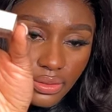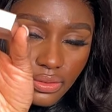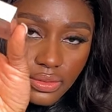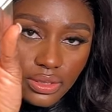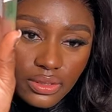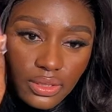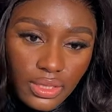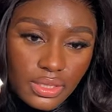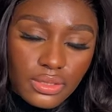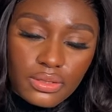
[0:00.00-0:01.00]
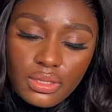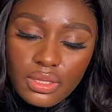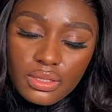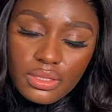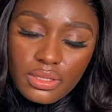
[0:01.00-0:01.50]
Nail Ezel.
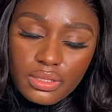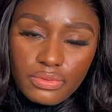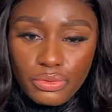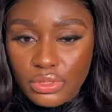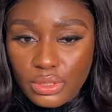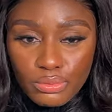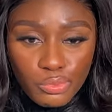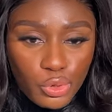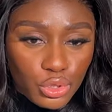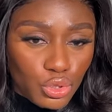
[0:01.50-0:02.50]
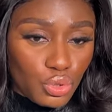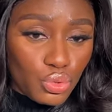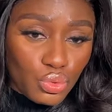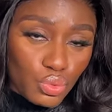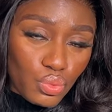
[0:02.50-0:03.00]
This is
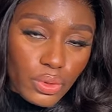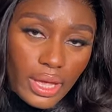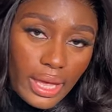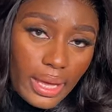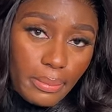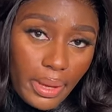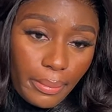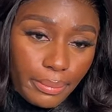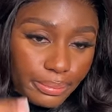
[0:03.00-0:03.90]
14.2 mm.